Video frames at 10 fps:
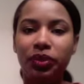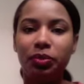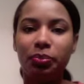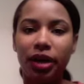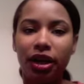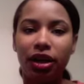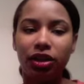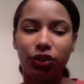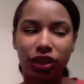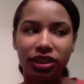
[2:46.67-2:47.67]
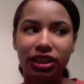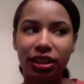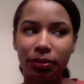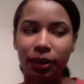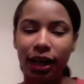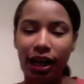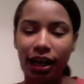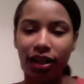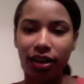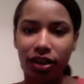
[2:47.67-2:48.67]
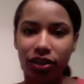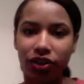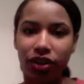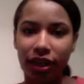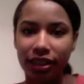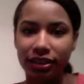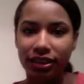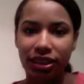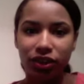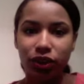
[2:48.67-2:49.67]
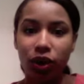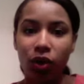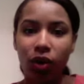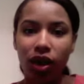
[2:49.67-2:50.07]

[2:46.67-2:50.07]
But you need to keep an eye on your ends and don't